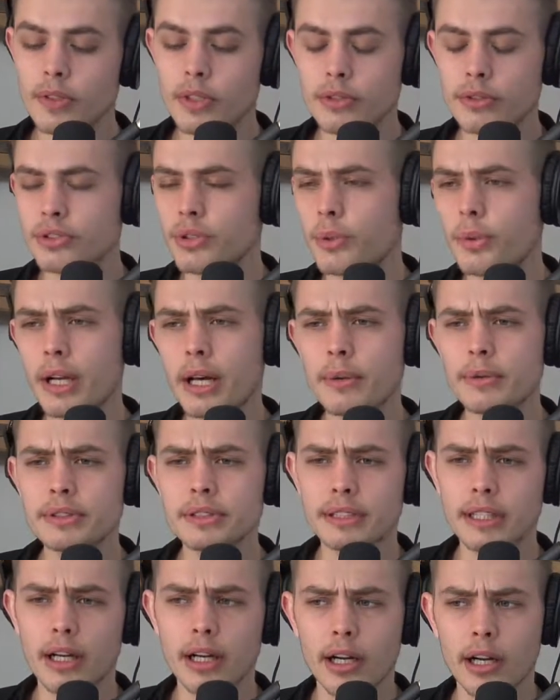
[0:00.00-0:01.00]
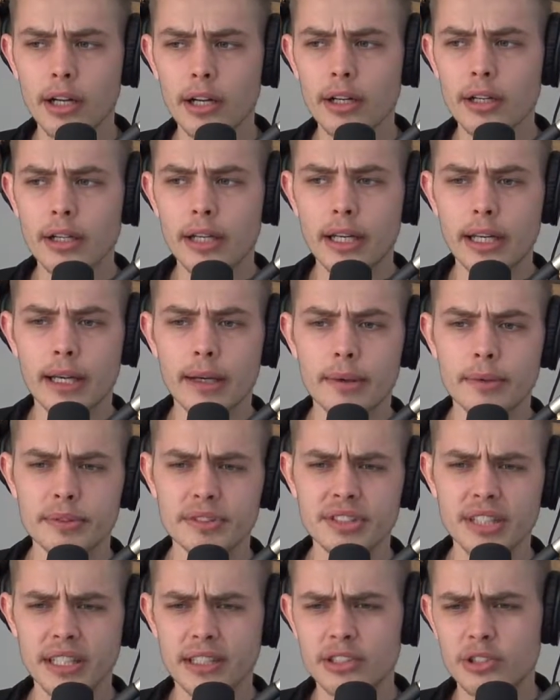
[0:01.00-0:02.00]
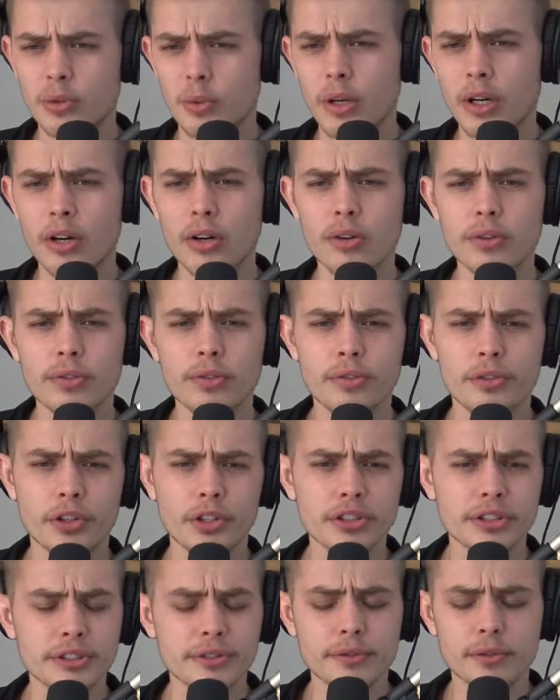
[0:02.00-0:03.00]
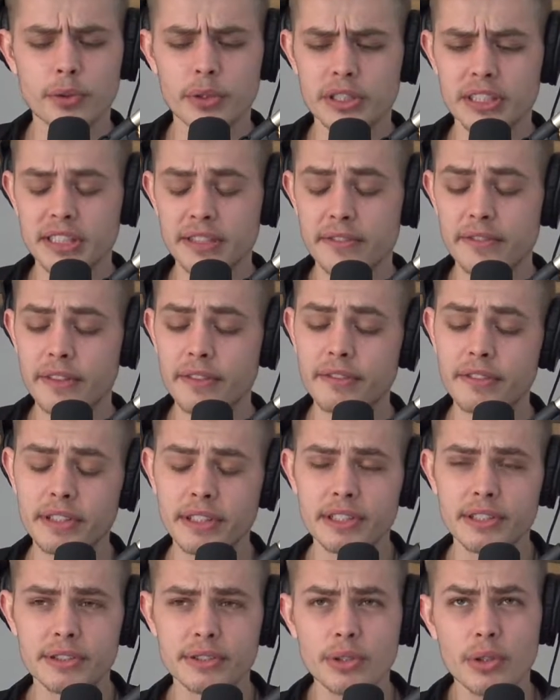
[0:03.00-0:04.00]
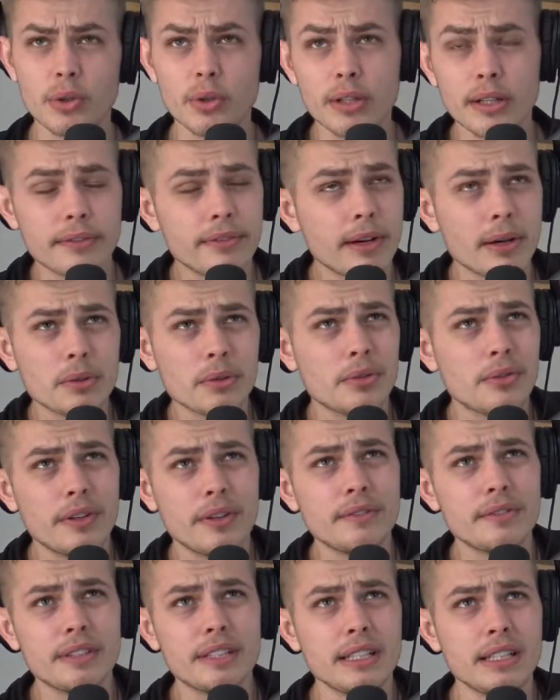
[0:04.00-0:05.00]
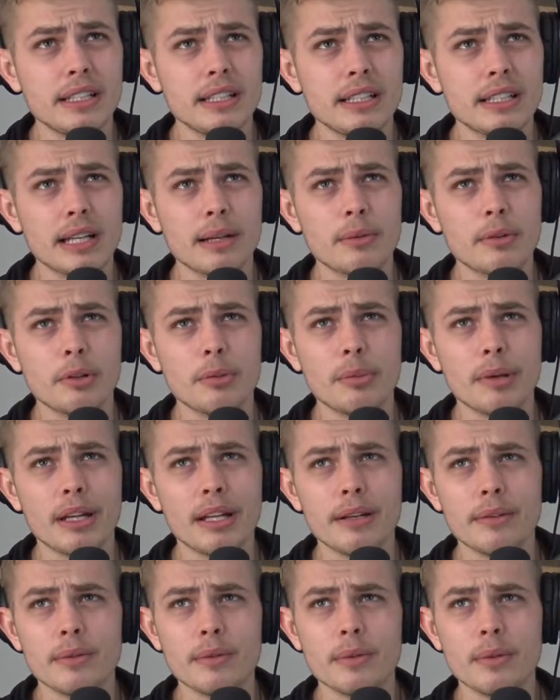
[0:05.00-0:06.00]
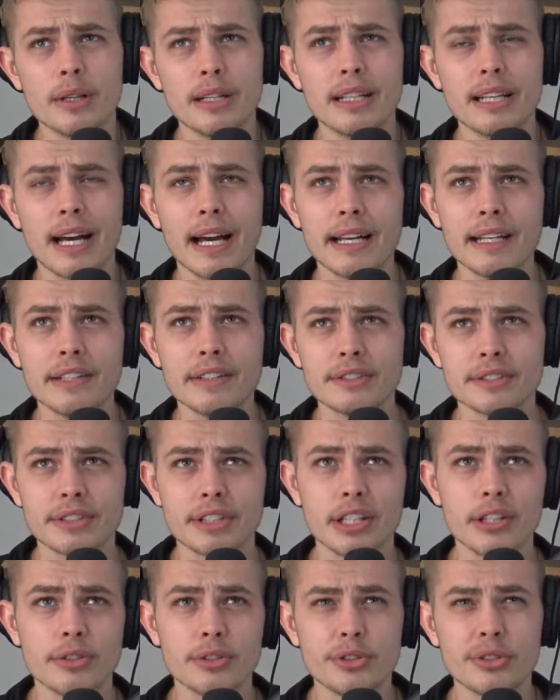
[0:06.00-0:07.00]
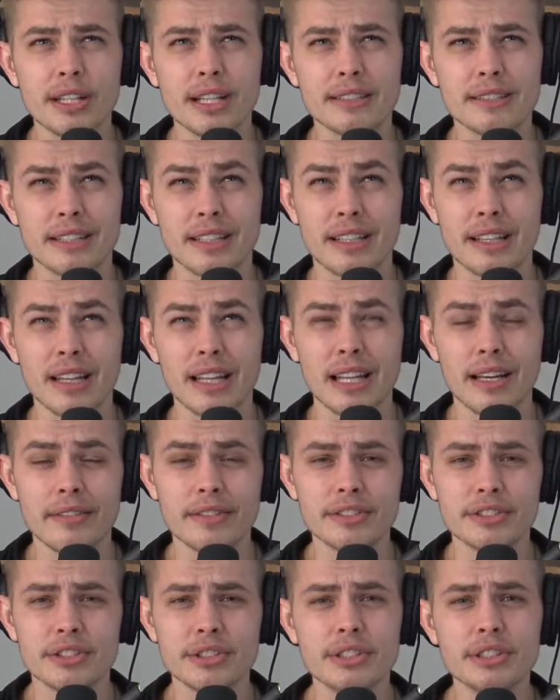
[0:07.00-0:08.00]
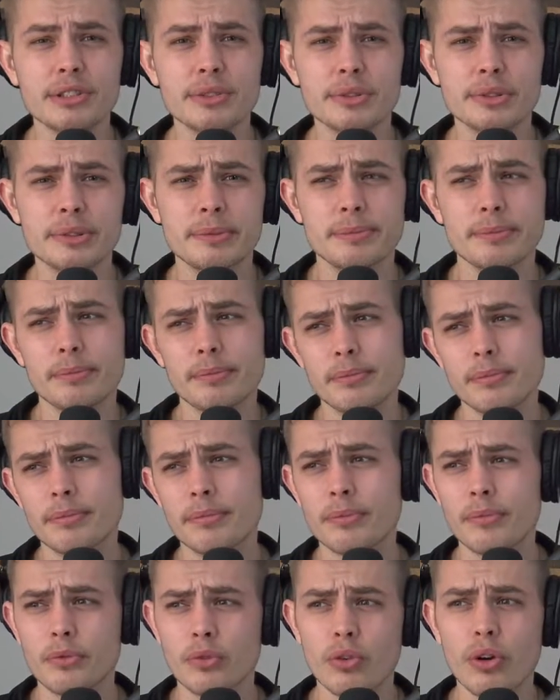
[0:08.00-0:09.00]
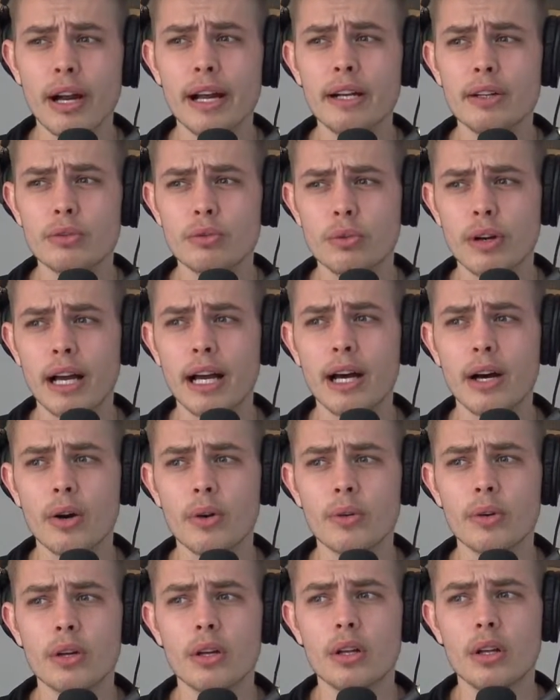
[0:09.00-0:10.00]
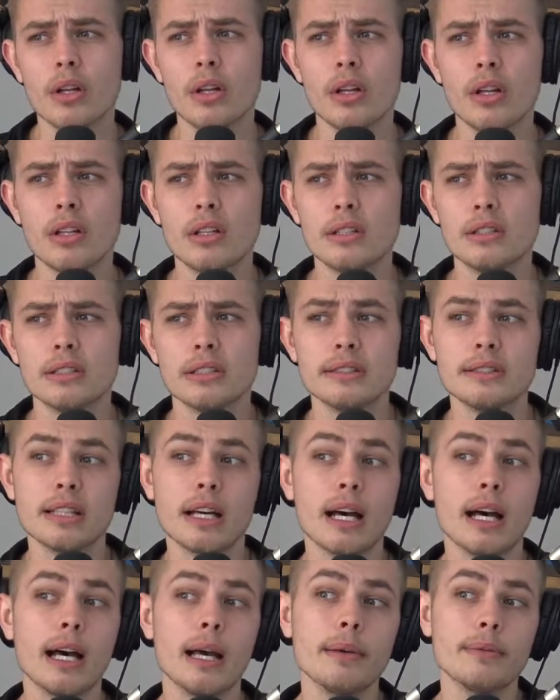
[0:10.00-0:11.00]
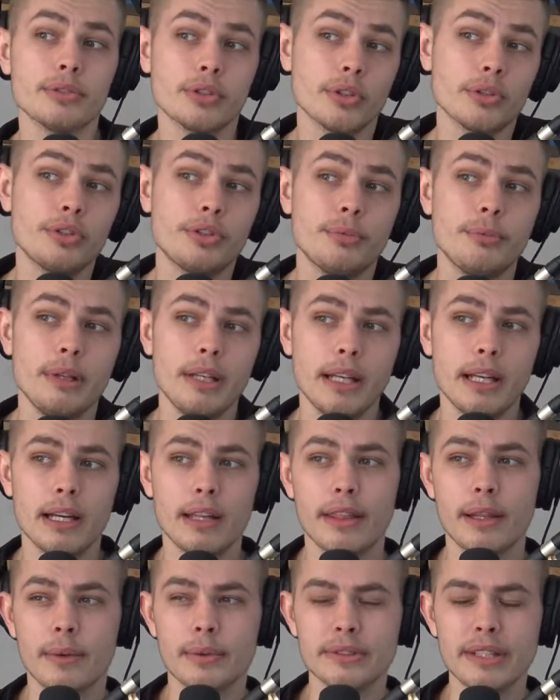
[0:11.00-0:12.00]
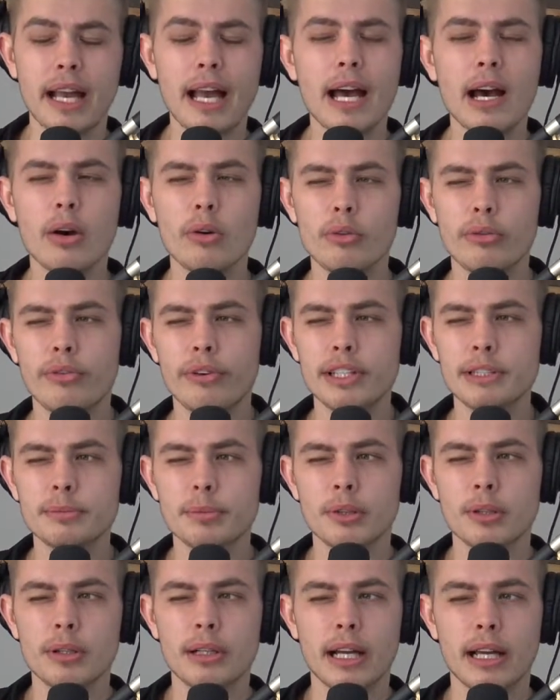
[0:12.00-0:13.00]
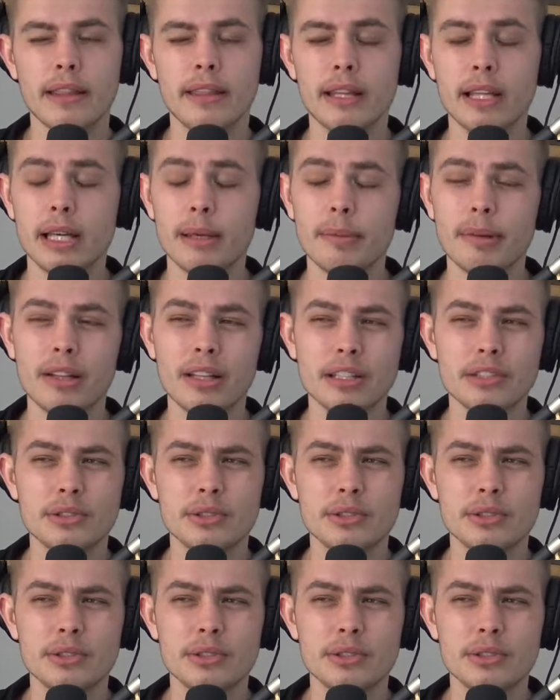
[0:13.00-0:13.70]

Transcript: So when I was younger, I was like 12, 13, 14, 15 years old. If I was 15, that would have been what 9 years ago, 2011. So this was right around the time social media I think was out. Facebook I think came out in like